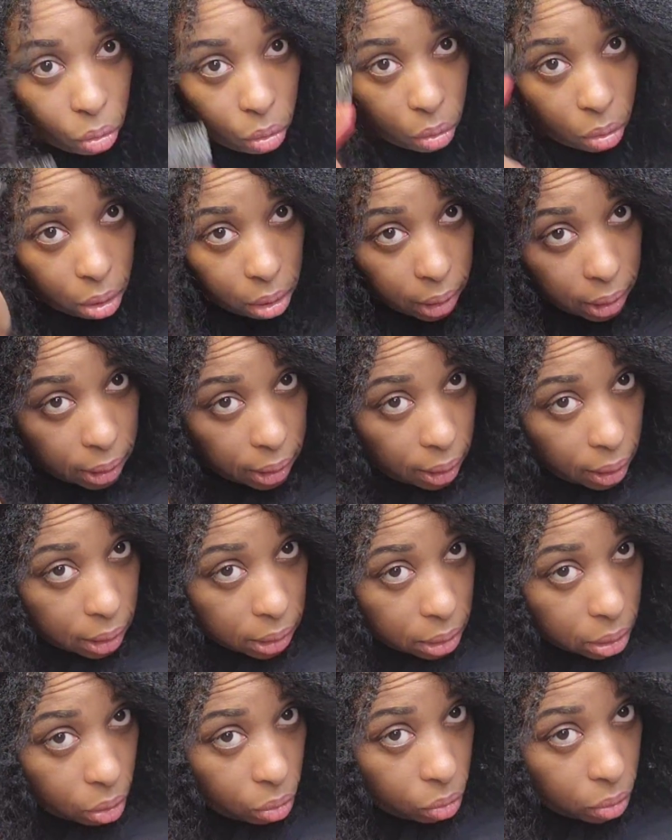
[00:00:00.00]
oil in there
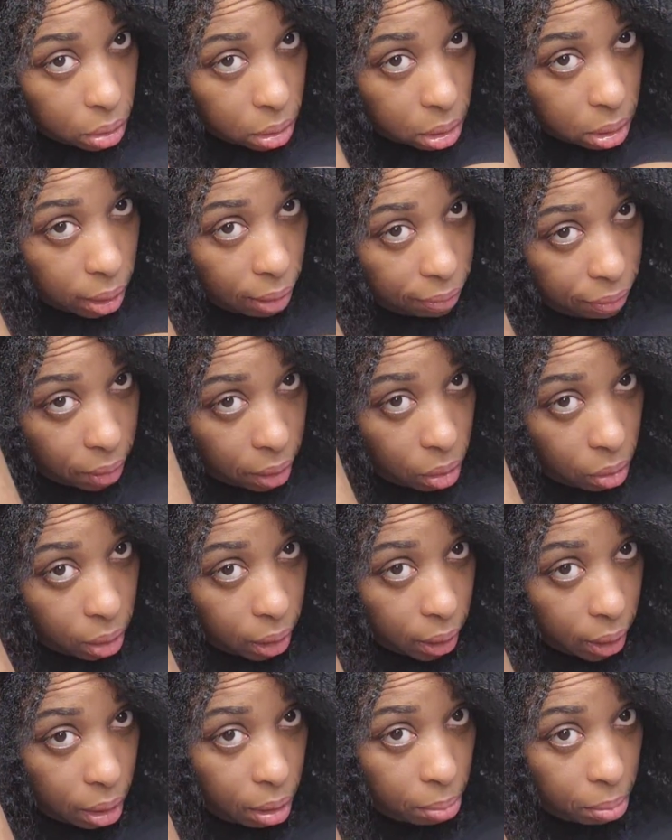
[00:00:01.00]
because the oil is definitely gonna
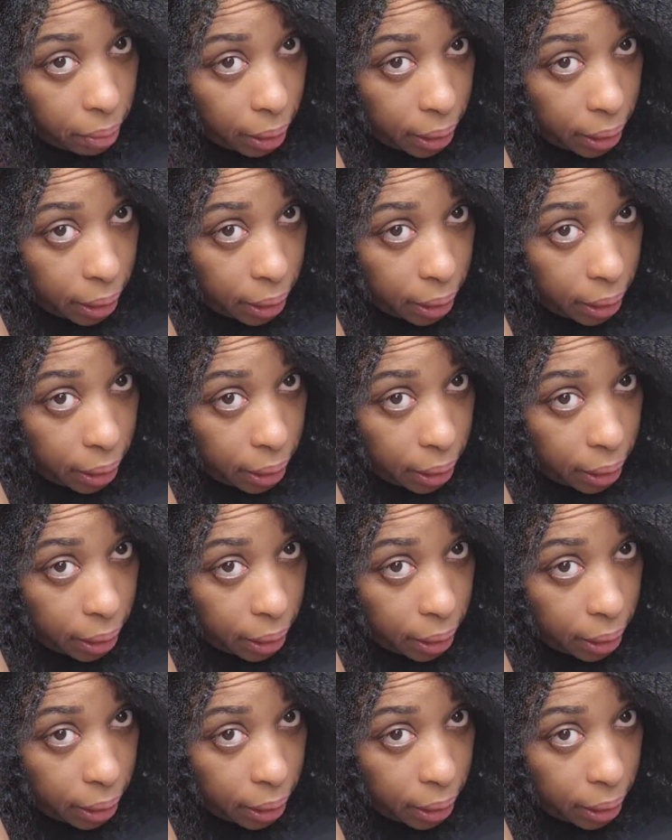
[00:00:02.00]
help,